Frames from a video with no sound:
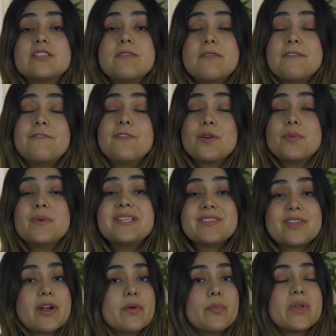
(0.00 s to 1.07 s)
So before we
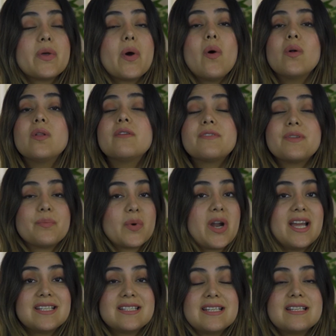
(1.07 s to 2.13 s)
start with all of the
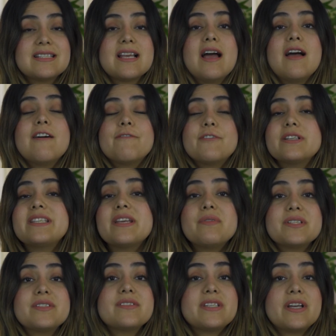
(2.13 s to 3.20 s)
prices, first I
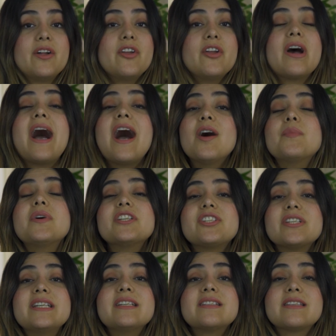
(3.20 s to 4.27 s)
want to tell you how
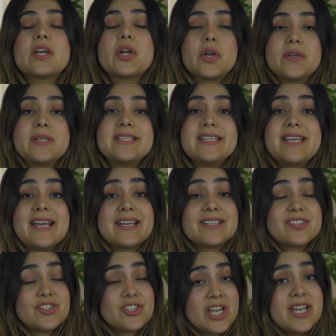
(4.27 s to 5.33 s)
much is the currency
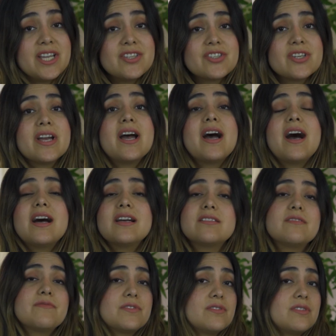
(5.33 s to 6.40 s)
exchange
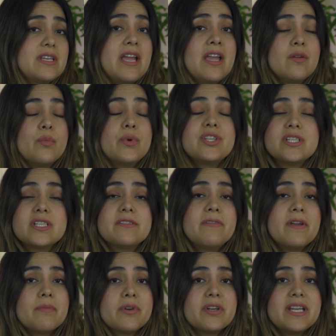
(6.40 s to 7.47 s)
as of today, which is
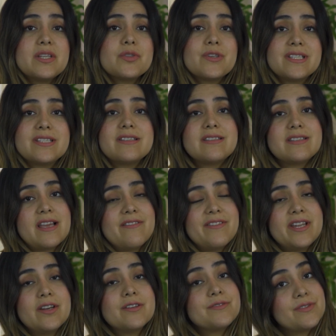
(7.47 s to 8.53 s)
February
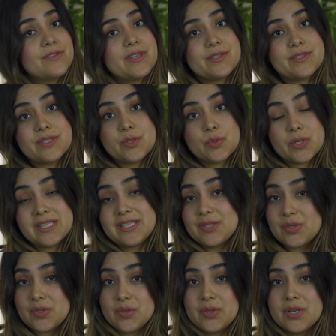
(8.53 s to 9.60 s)
27 of
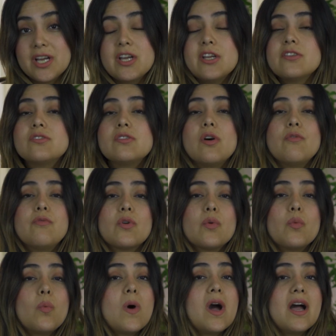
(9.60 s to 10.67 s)
2022. So
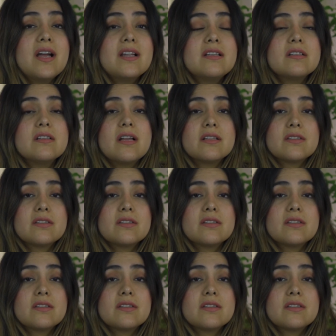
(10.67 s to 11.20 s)
for $1,